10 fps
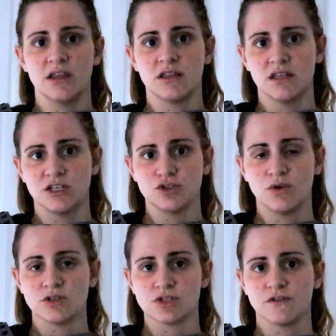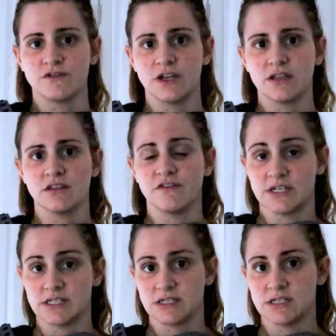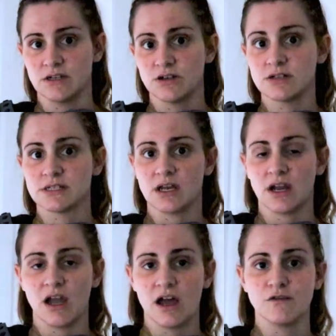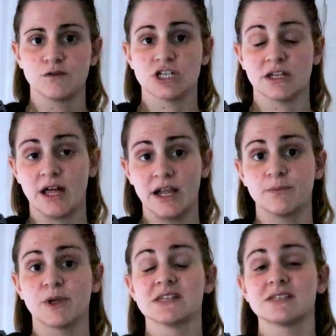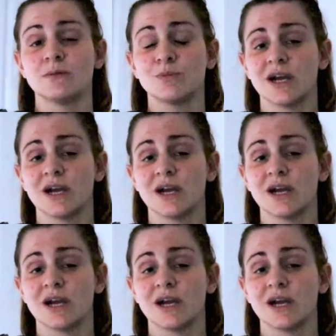and then they do also fit the vest extenders that I have, which I like because some